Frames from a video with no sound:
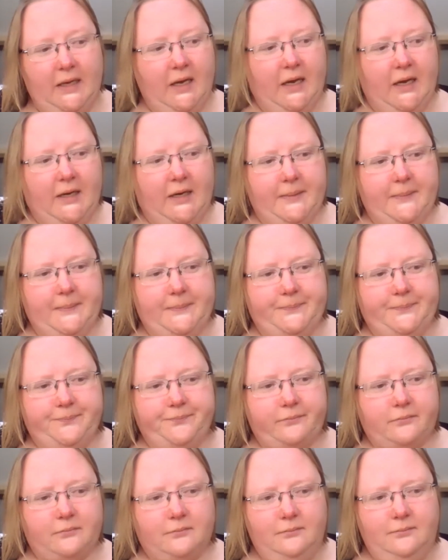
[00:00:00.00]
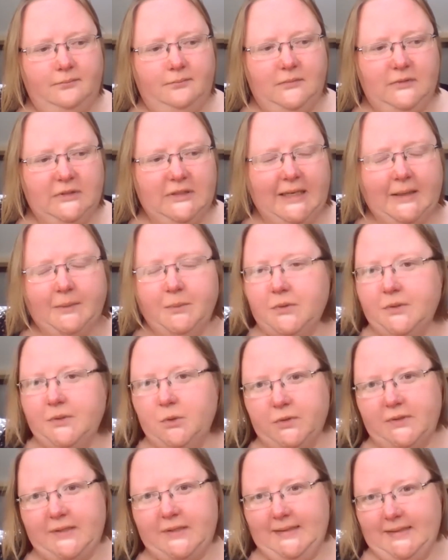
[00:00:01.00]
It will
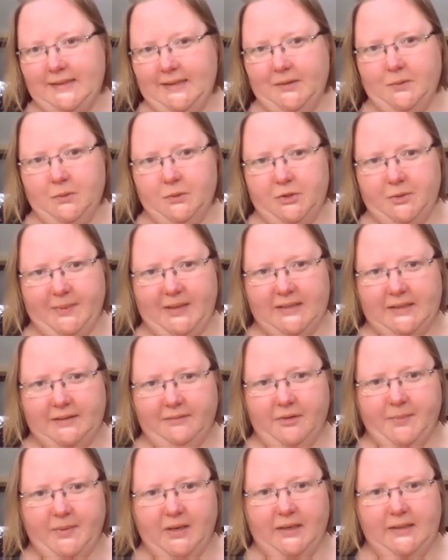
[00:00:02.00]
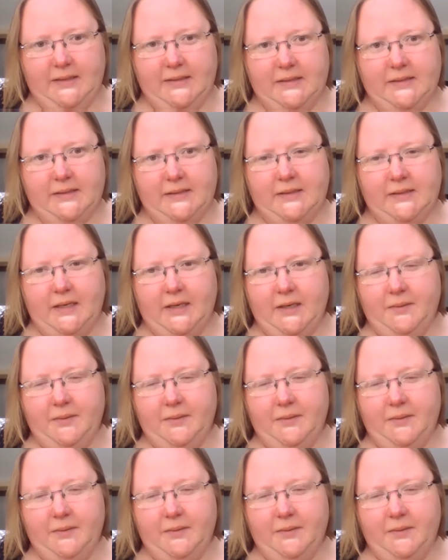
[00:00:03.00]
send out automatic reminders.